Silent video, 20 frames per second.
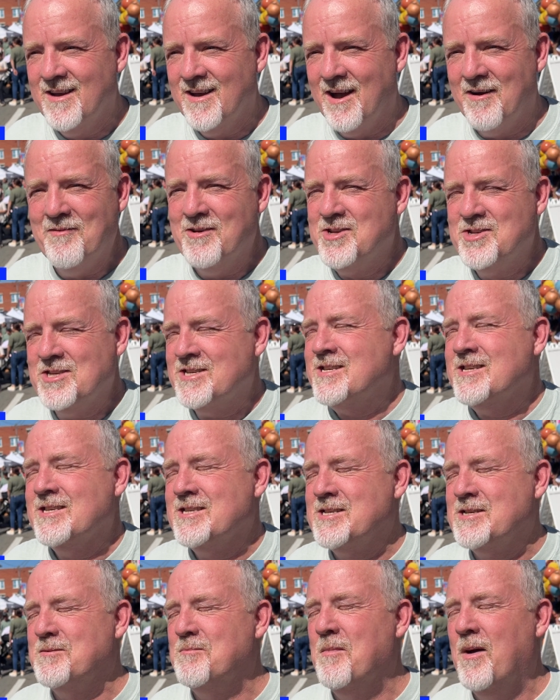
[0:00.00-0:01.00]
I mean, just the
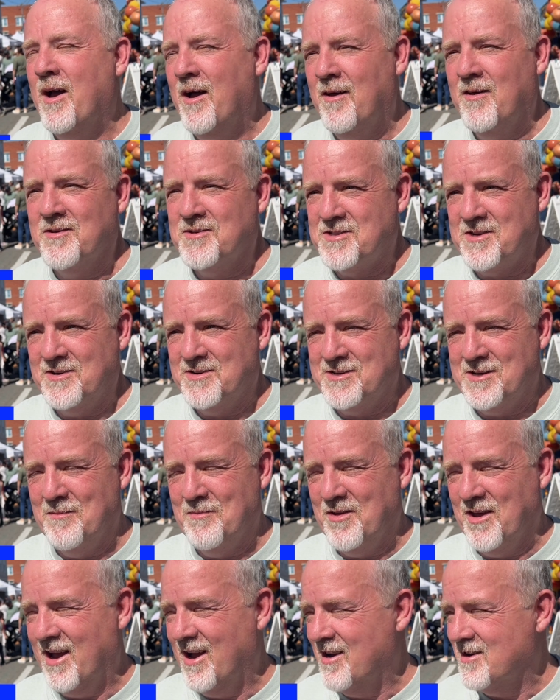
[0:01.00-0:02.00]
smells are
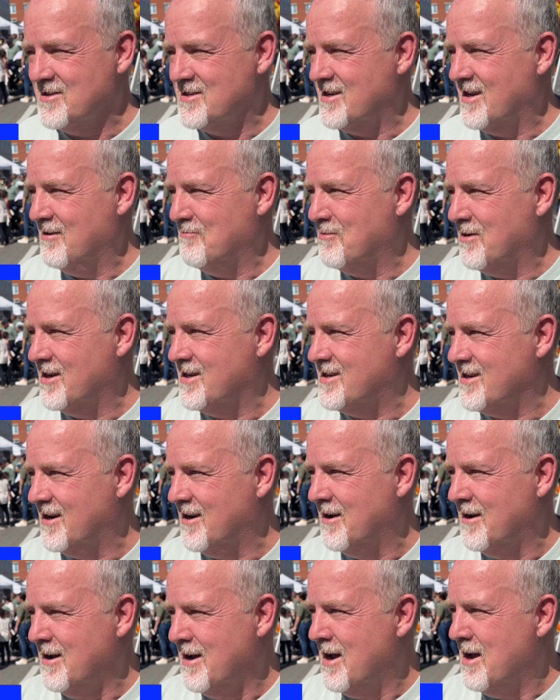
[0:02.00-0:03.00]
something else. Uh, but
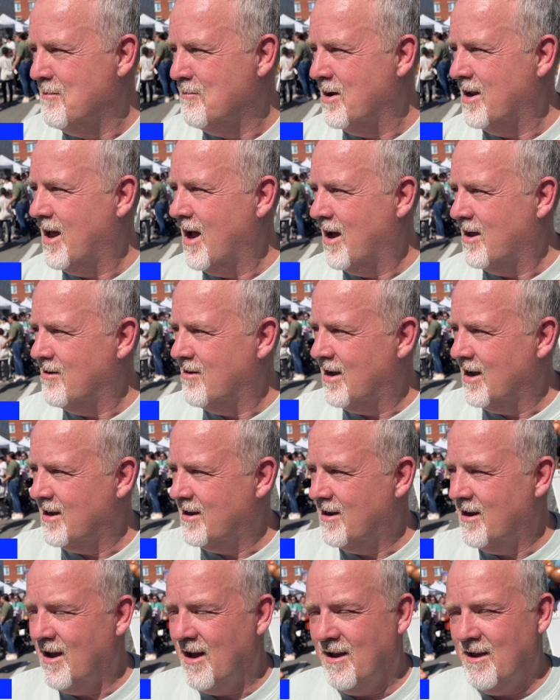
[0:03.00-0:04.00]
uh, but yeah, you
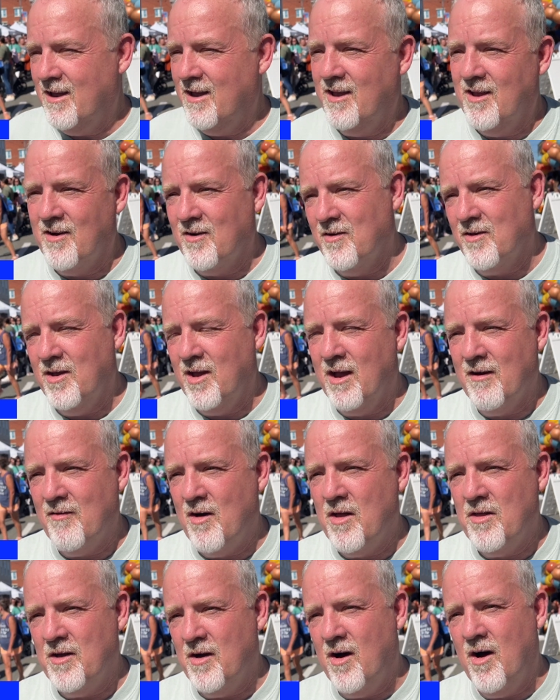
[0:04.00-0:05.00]
get uh, you know you have
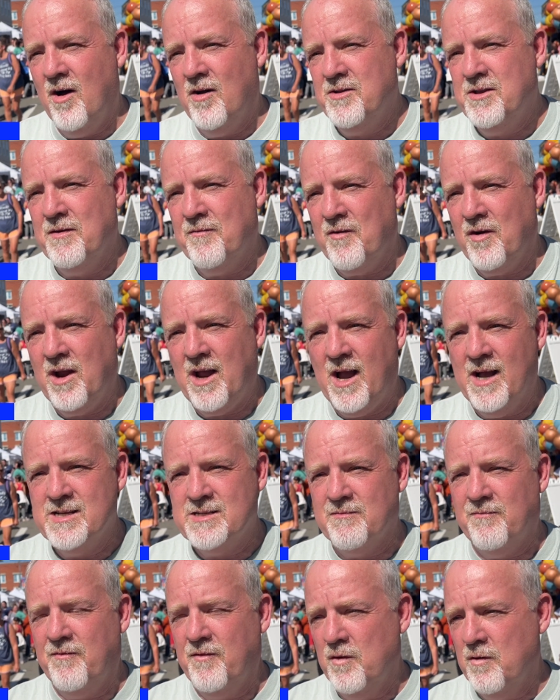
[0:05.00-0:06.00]
all the all different
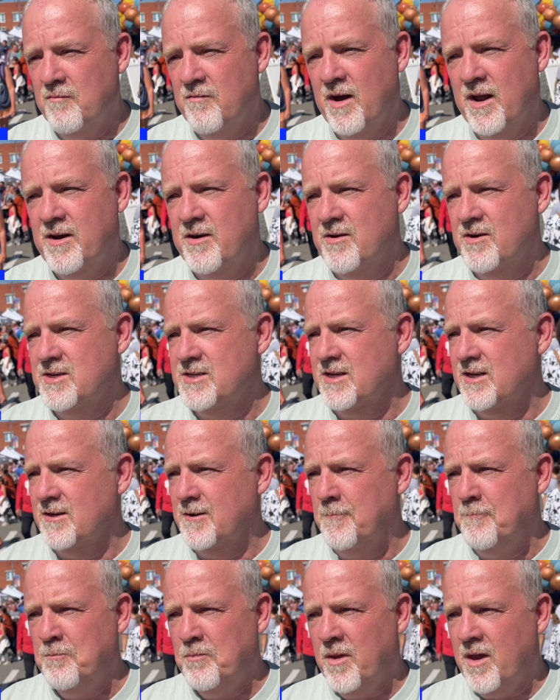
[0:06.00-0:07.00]
kinds of food vendors
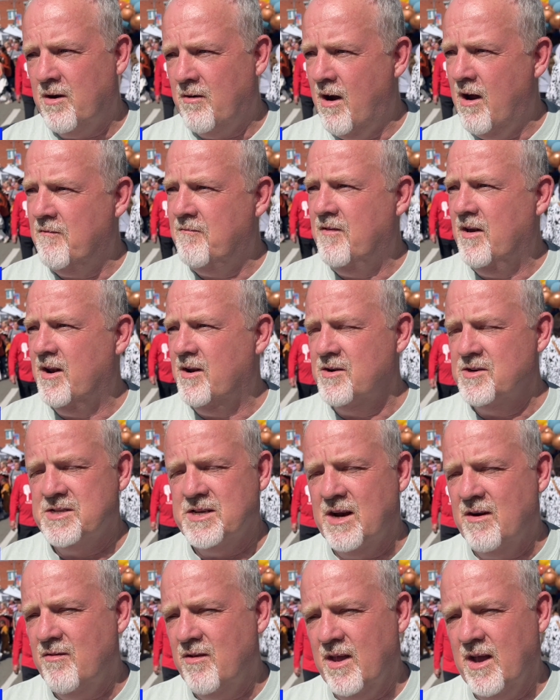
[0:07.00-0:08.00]
and craft vendors
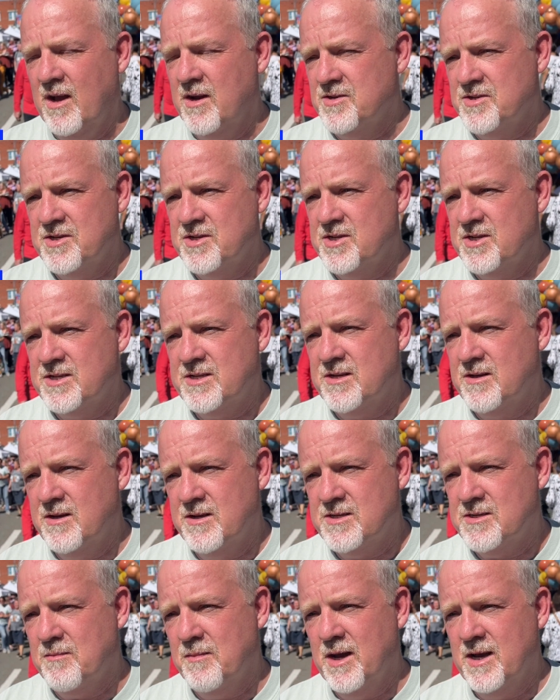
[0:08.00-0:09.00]
and everything else. It's just
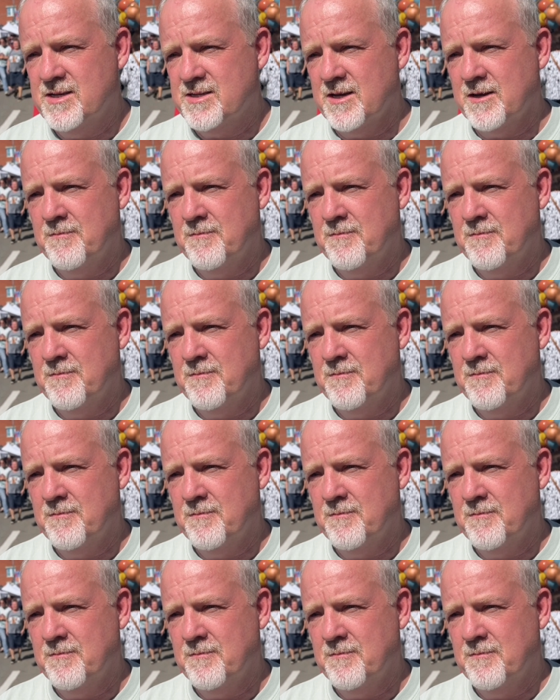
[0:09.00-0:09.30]
it's amazing.